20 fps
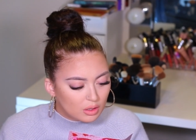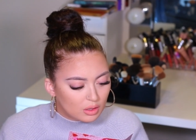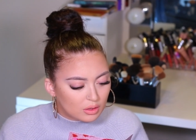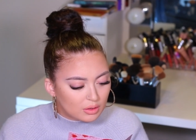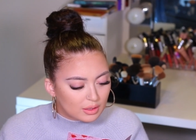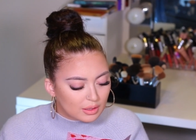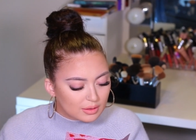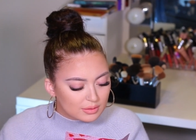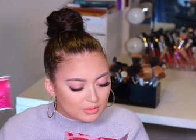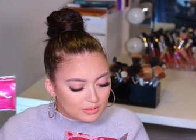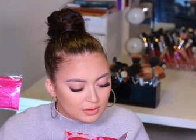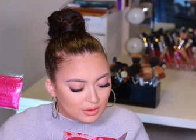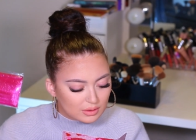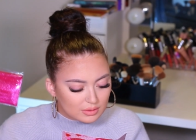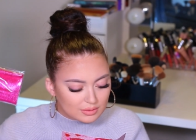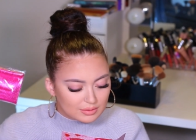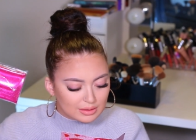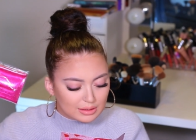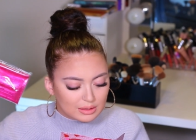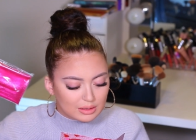This
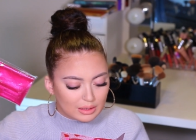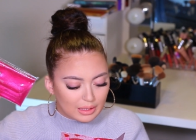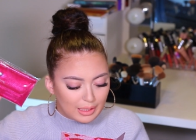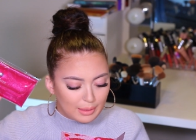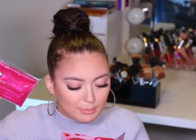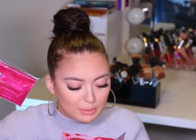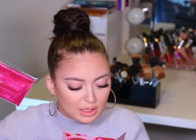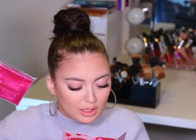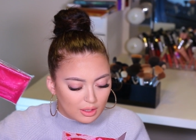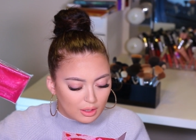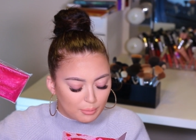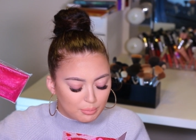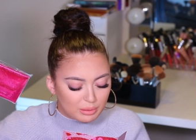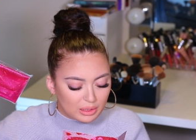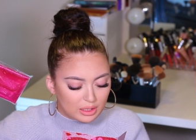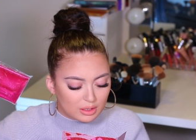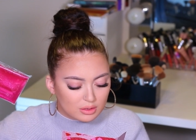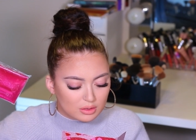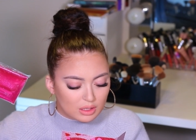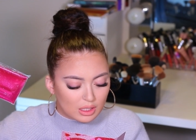is the Glamier
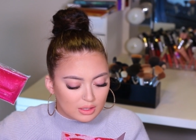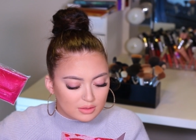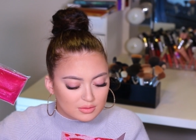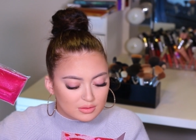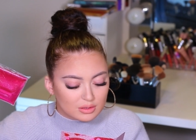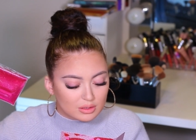Pink Luxe